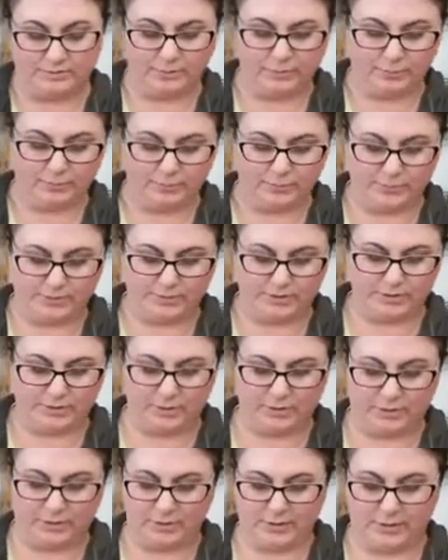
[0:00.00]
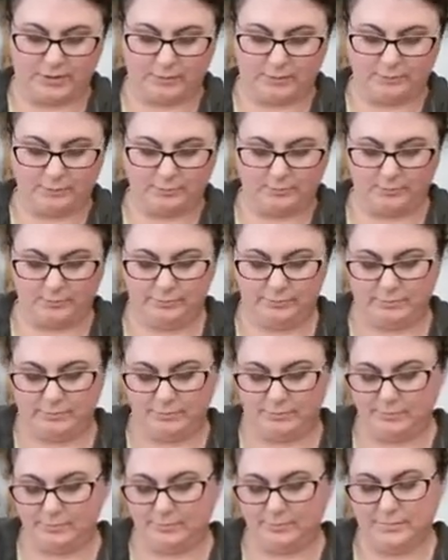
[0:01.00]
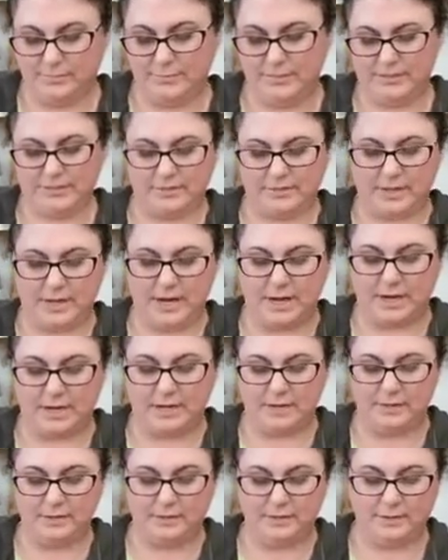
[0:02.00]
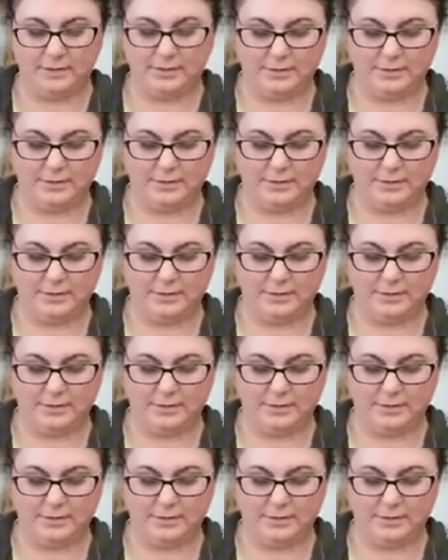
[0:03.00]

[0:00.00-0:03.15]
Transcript: of them, just so that they don't slide.